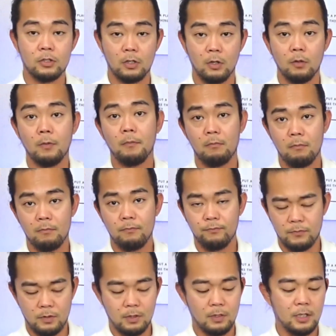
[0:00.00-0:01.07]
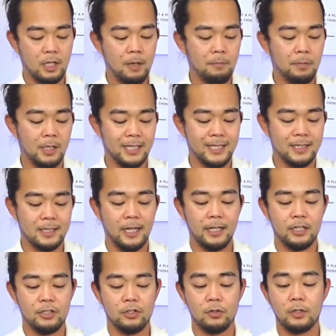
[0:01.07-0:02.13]
So keep it as
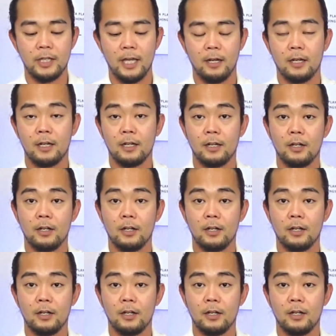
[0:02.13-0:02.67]
tight as you can.